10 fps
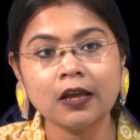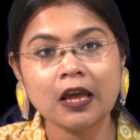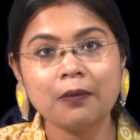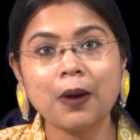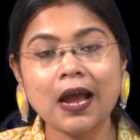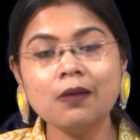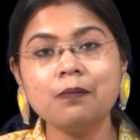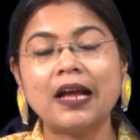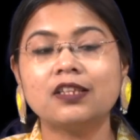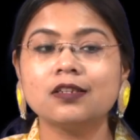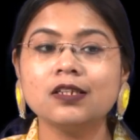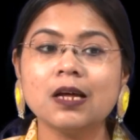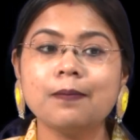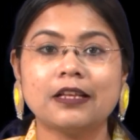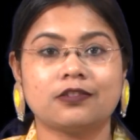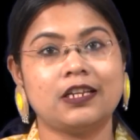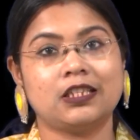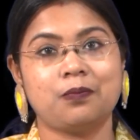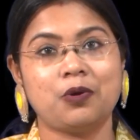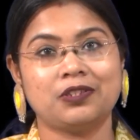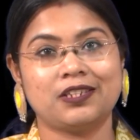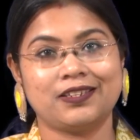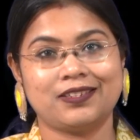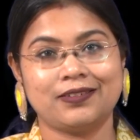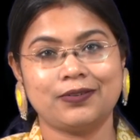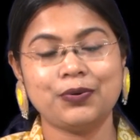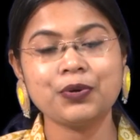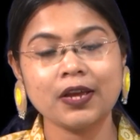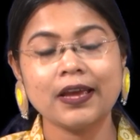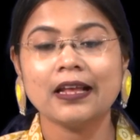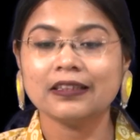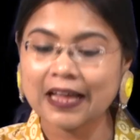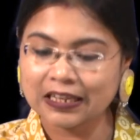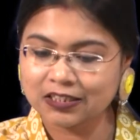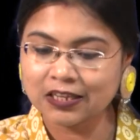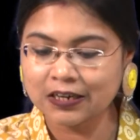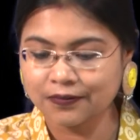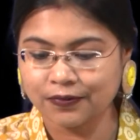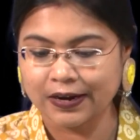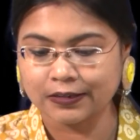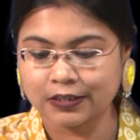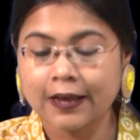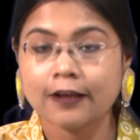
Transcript: By matching the best responses. Okay, that is the difference.